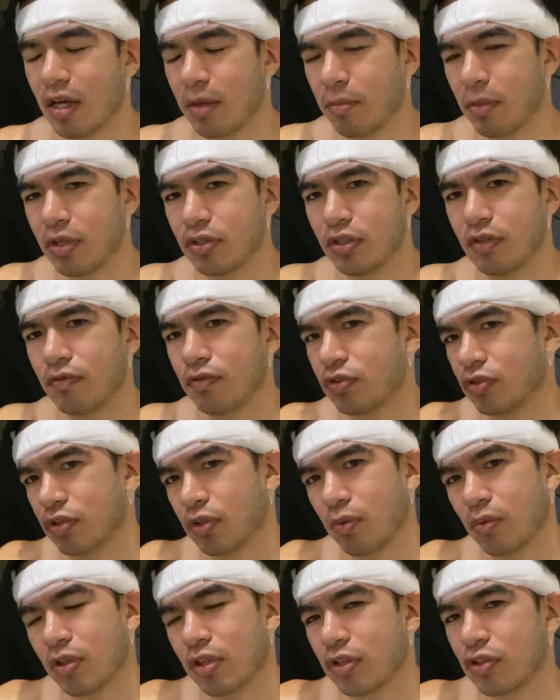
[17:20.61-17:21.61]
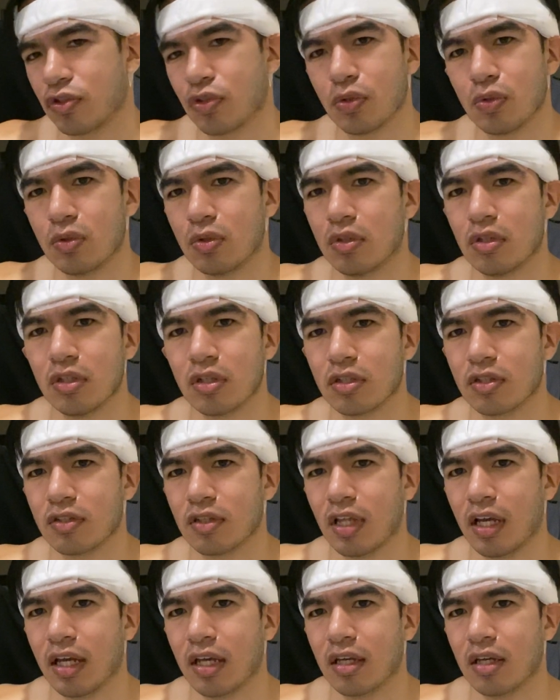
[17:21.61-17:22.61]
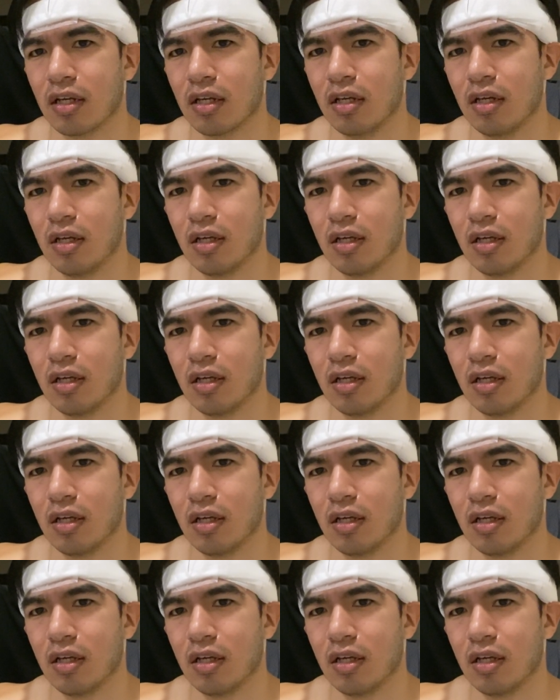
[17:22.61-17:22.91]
I'm not even sure what the tool looks like.